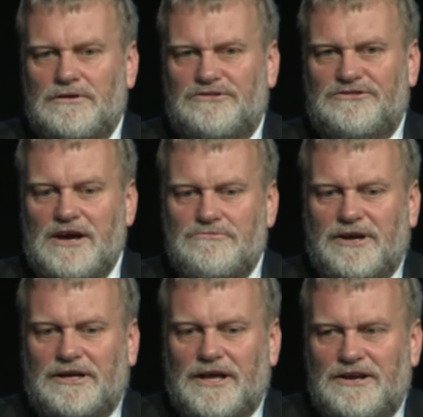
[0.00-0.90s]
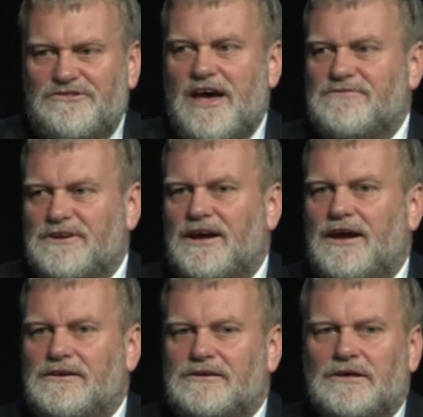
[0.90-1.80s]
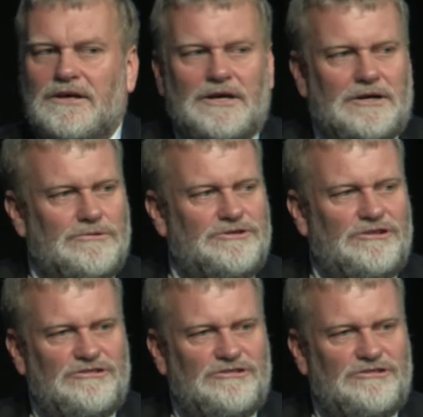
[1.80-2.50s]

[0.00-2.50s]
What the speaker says: state regulators haven't had, which